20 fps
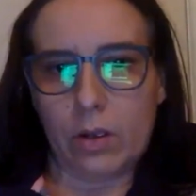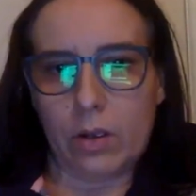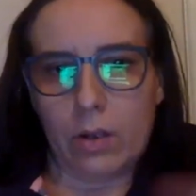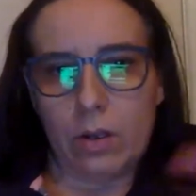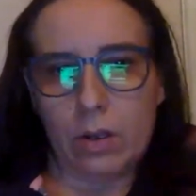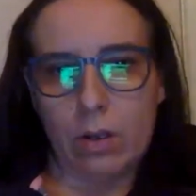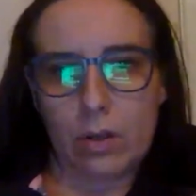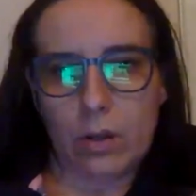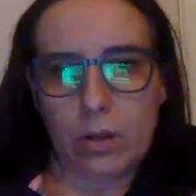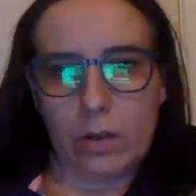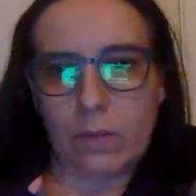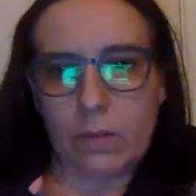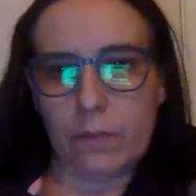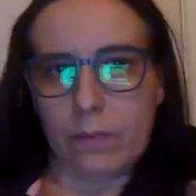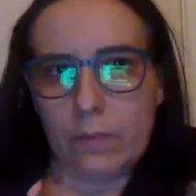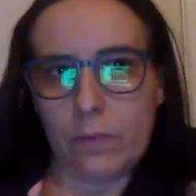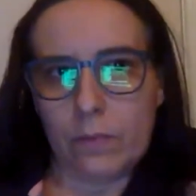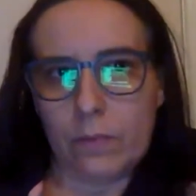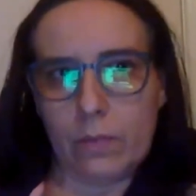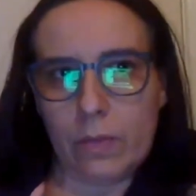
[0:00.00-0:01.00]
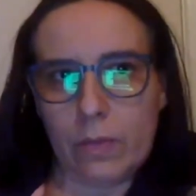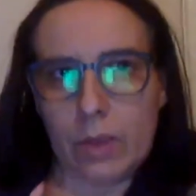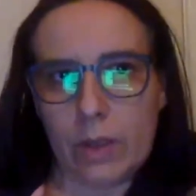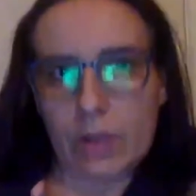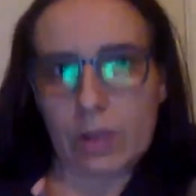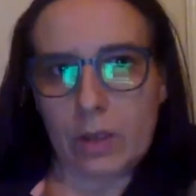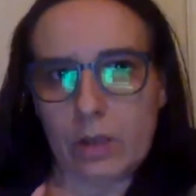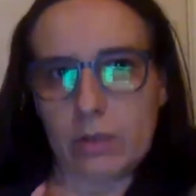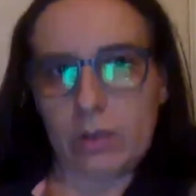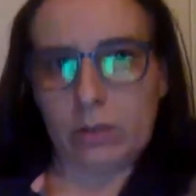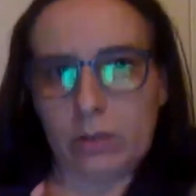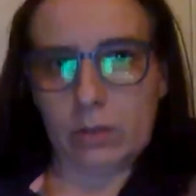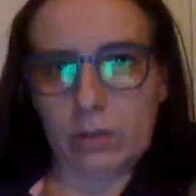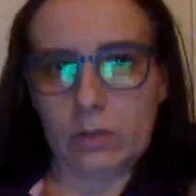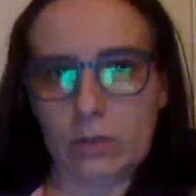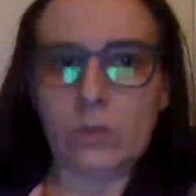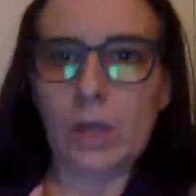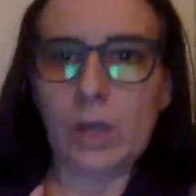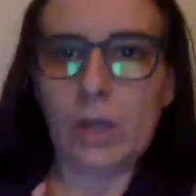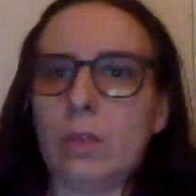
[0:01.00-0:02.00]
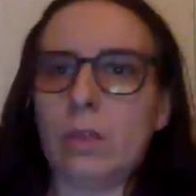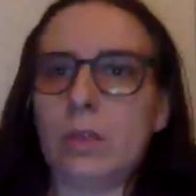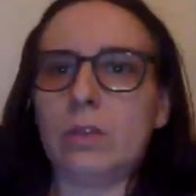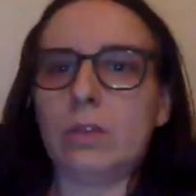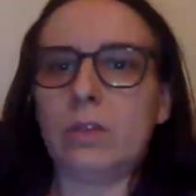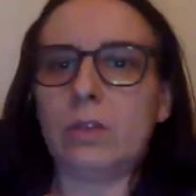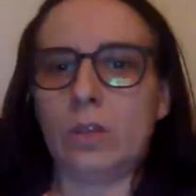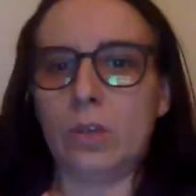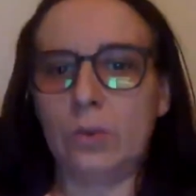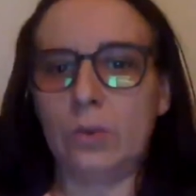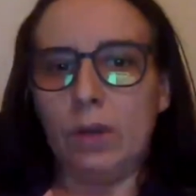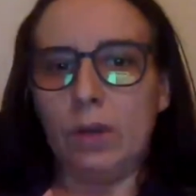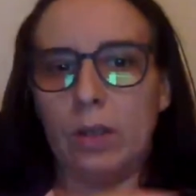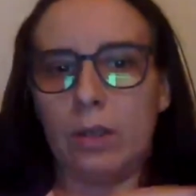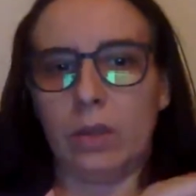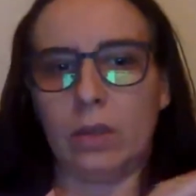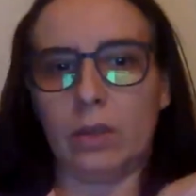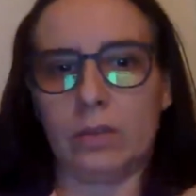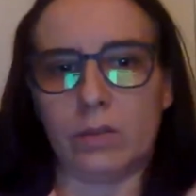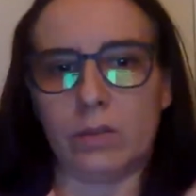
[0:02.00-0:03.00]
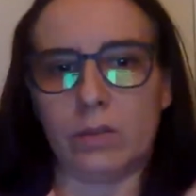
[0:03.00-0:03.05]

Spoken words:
And to get this Q&A